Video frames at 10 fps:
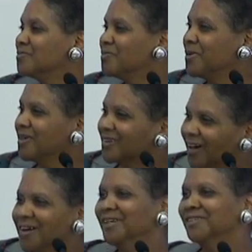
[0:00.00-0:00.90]

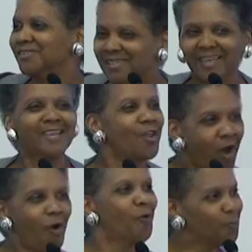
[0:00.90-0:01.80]
Because he
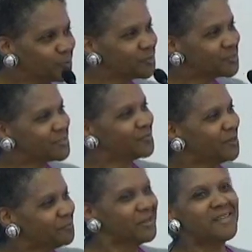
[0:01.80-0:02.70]
knows,
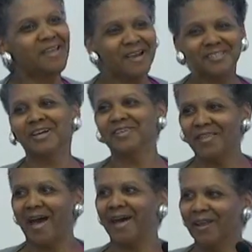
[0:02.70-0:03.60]
been there, done
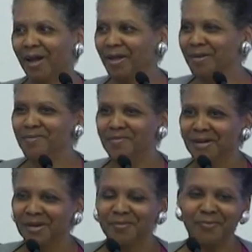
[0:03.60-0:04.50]
that. I am
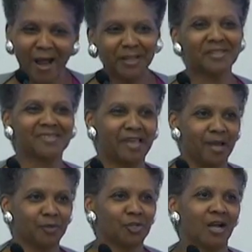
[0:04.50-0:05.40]
proud to say
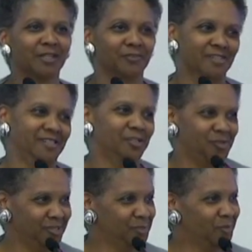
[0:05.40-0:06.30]
I'm a child of the
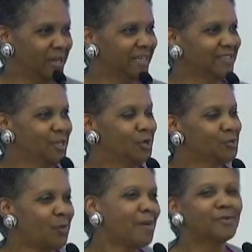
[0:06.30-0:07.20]
60s, right?
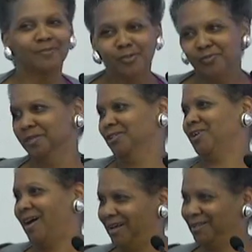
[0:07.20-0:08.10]
So I'm a movement
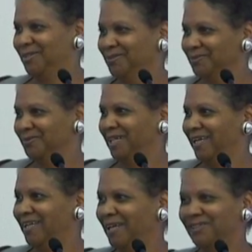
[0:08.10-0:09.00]
child,
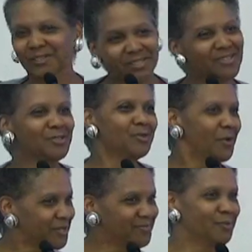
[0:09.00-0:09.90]
right? At least the
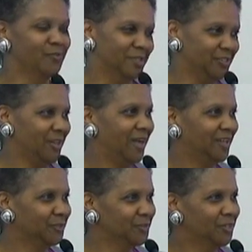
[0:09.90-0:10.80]
U.S. movement
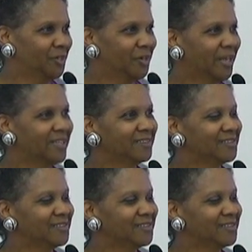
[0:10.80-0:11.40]
child, right?